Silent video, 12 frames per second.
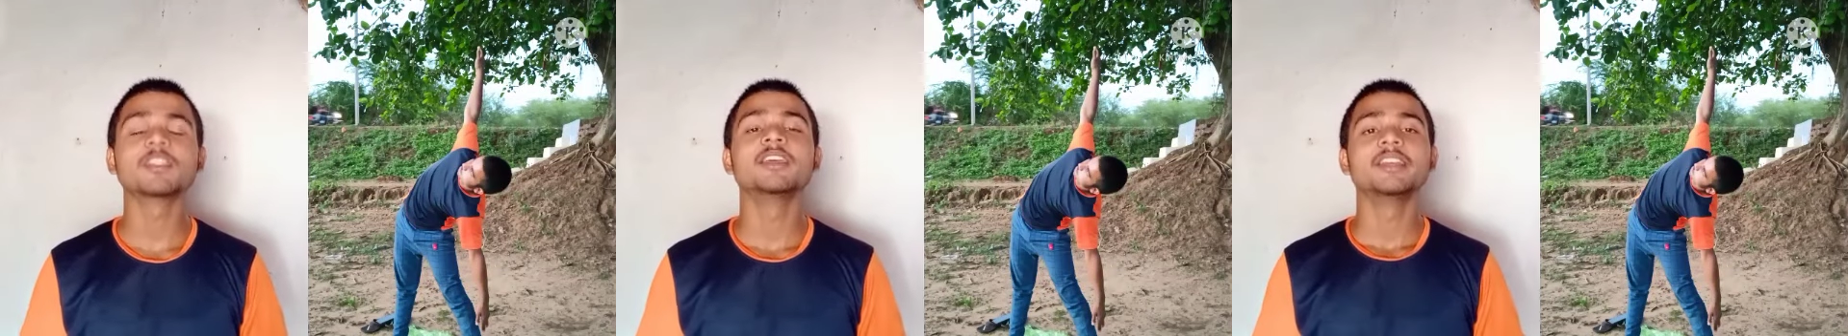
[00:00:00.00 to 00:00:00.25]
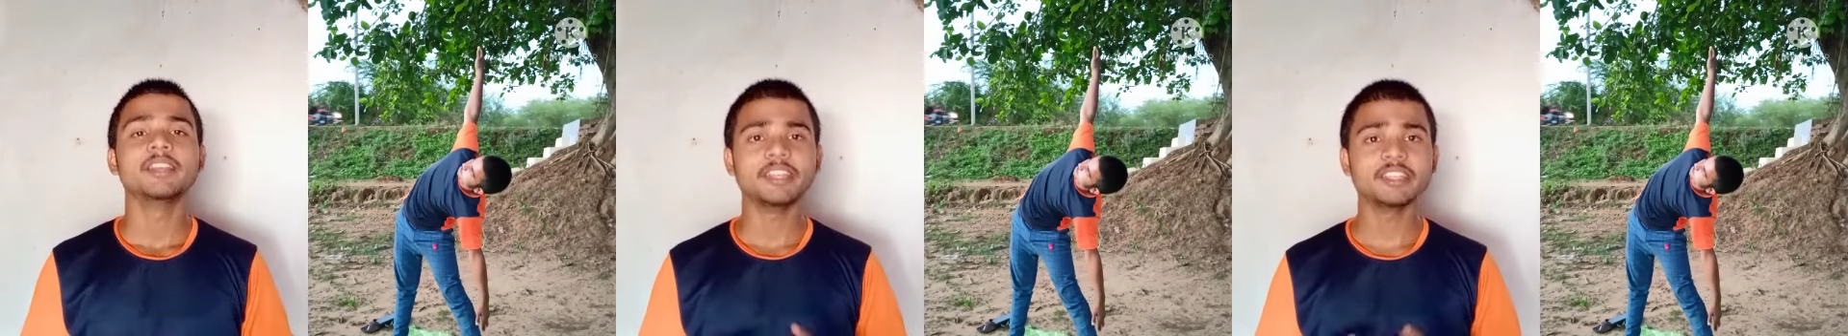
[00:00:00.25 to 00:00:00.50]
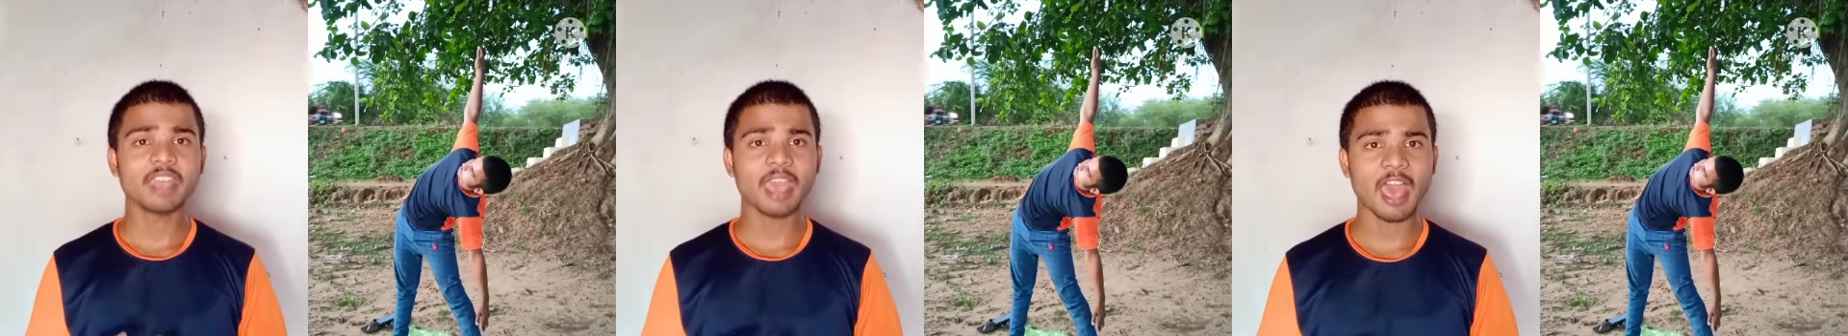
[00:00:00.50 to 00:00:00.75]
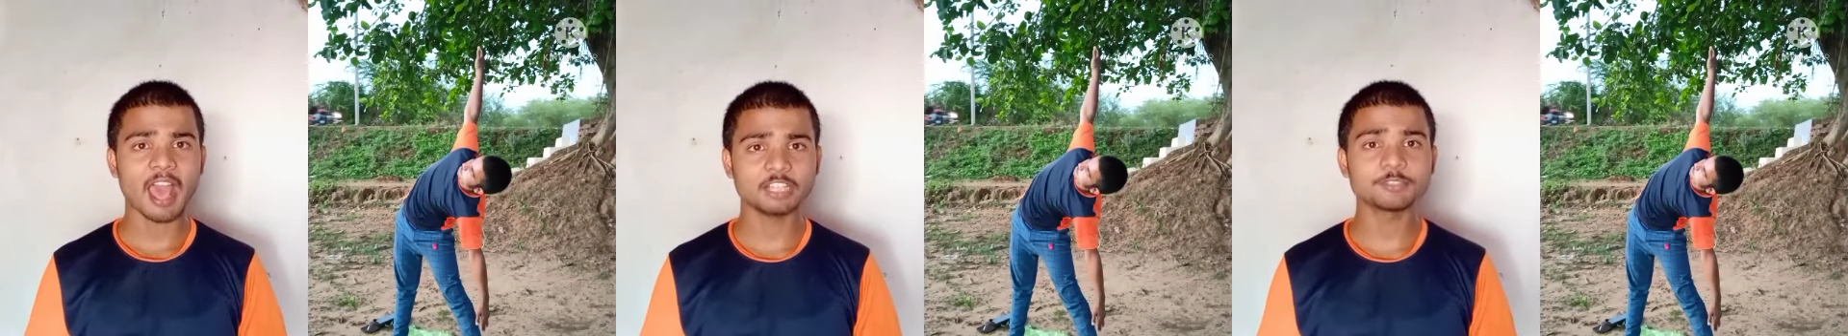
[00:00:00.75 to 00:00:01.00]
It
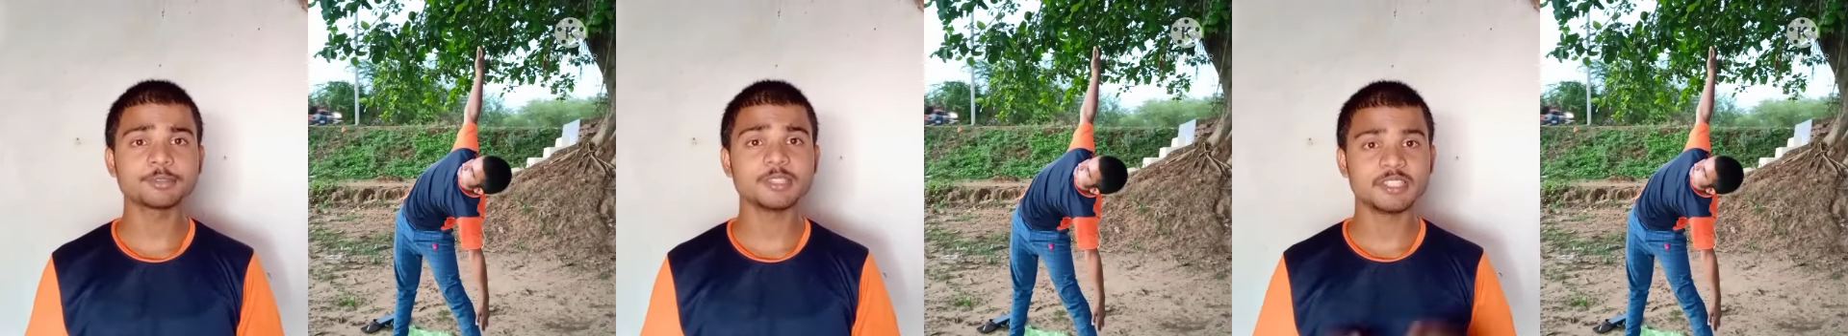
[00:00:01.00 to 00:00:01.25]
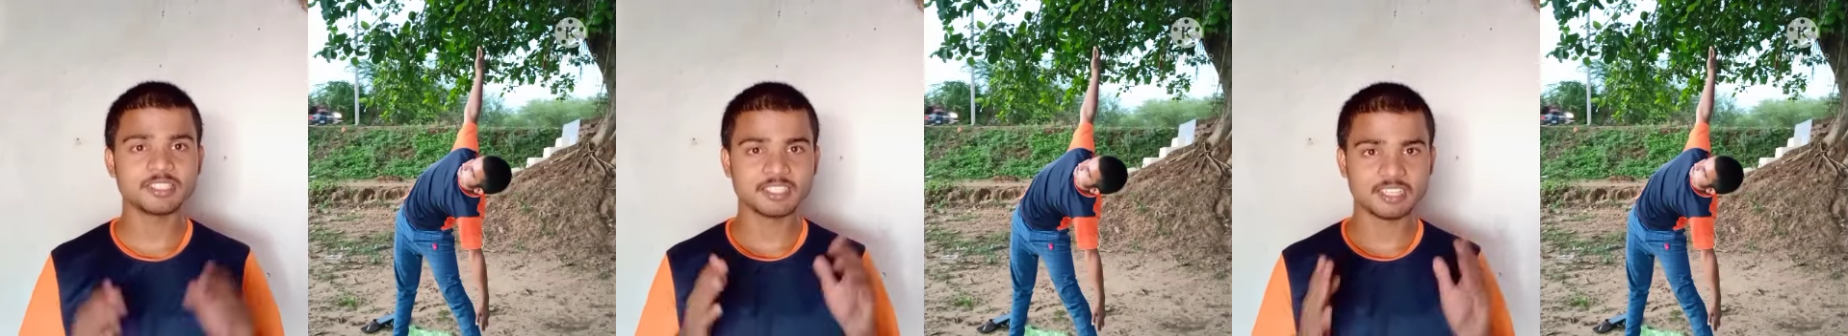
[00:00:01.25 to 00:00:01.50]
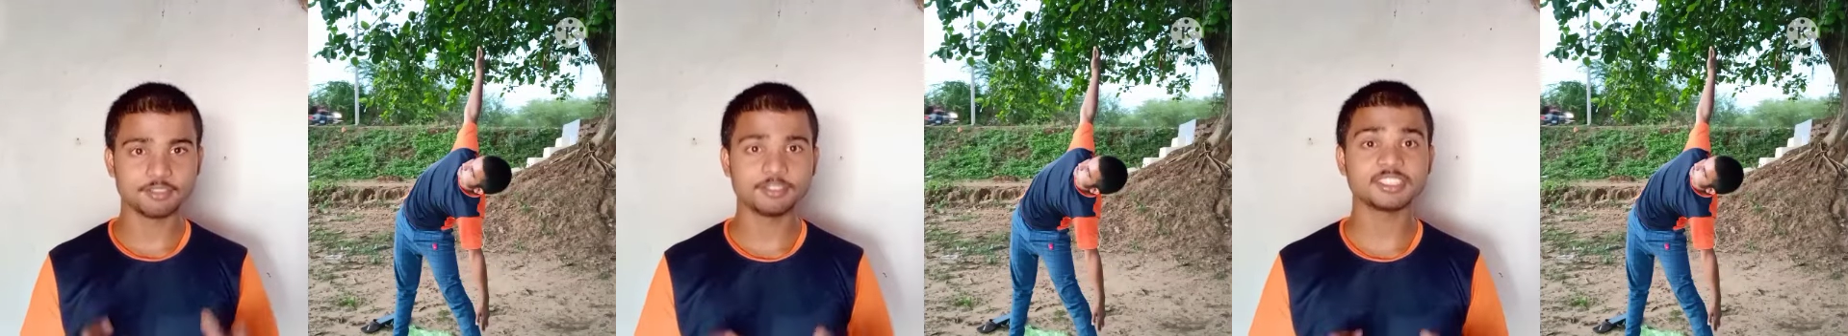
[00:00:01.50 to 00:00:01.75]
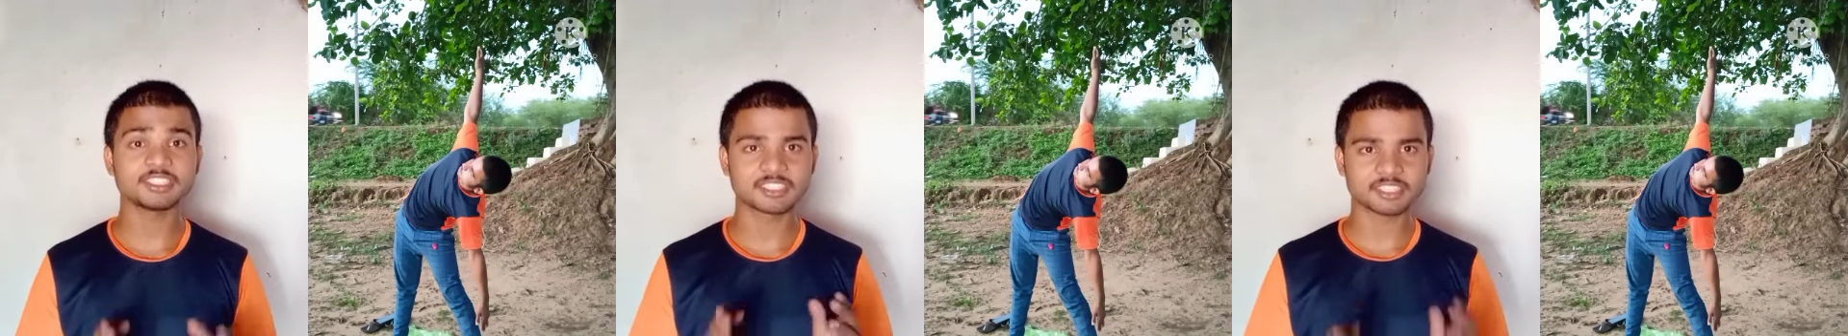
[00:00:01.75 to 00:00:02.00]
helps in relieving
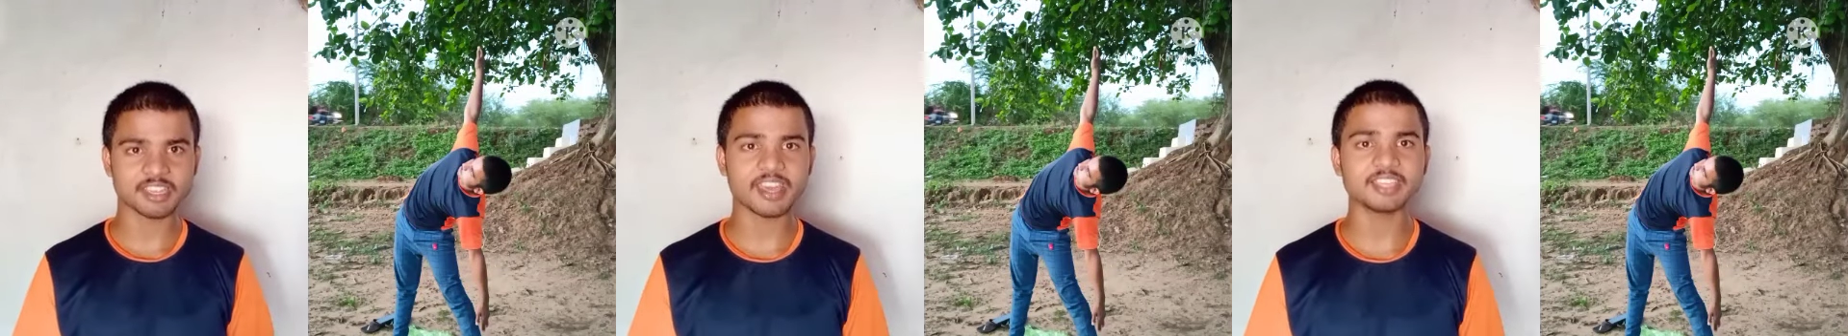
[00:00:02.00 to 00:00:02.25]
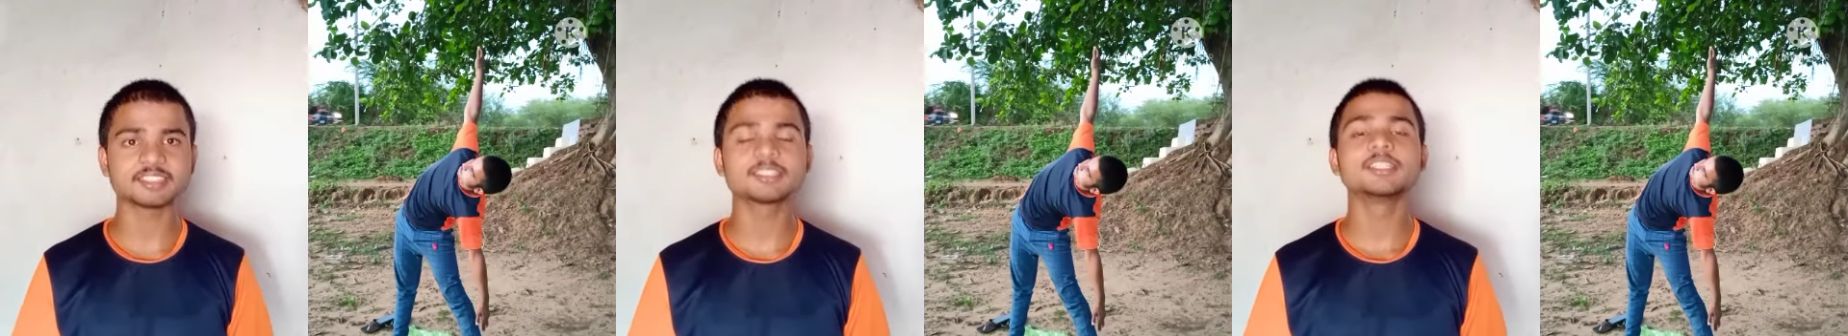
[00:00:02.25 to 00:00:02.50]
stress,